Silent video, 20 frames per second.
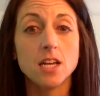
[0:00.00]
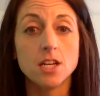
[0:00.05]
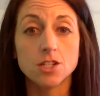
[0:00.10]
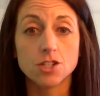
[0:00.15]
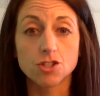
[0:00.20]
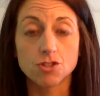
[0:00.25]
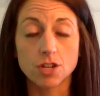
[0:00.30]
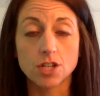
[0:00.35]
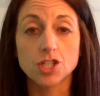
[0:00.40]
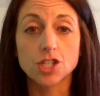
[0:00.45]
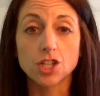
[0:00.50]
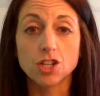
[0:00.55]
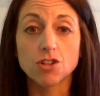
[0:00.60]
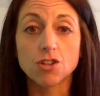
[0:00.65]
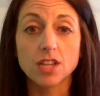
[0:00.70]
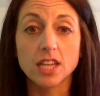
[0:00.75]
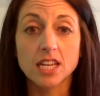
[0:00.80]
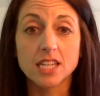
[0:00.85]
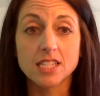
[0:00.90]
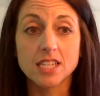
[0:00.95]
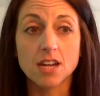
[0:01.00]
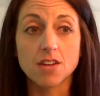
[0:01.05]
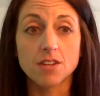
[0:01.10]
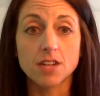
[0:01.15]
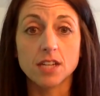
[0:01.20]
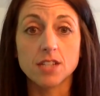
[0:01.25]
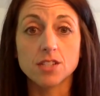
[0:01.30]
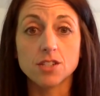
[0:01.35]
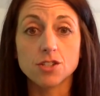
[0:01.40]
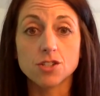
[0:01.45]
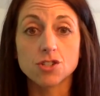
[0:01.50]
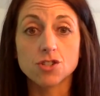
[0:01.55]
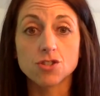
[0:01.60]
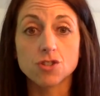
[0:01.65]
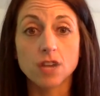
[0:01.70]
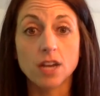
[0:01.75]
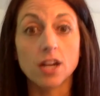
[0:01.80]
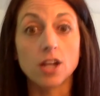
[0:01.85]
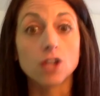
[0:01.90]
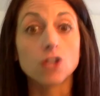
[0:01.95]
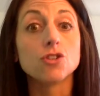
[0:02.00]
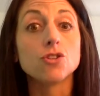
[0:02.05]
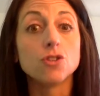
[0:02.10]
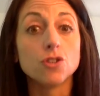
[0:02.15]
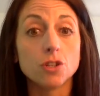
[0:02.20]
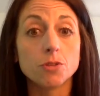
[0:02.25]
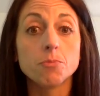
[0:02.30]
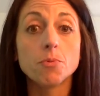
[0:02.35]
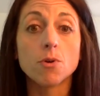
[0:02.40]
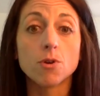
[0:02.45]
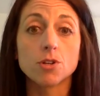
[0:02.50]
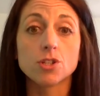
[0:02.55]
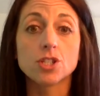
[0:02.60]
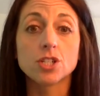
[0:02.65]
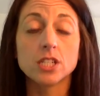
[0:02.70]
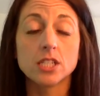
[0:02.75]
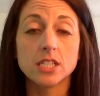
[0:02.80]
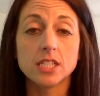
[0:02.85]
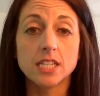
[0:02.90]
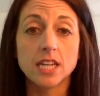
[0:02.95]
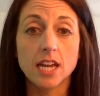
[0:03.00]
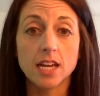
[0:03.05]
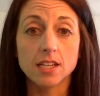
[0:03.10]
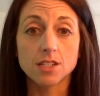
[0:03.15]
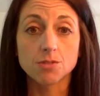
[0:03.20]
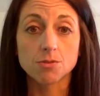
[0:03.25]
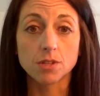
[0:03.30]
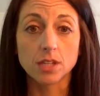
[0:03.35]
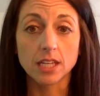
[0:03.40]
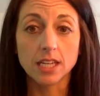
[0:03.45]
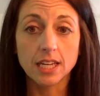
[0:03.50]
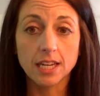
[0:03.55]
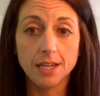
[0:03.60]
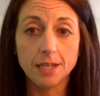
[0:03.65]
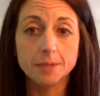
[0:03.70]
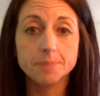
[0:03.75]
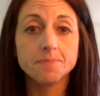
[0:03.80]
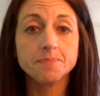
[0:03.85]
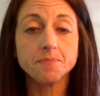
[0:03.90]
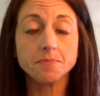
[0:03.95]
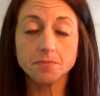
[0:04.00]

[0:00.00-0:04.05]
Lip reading: stretching your legs out nice and straight a good portion of the day is really key.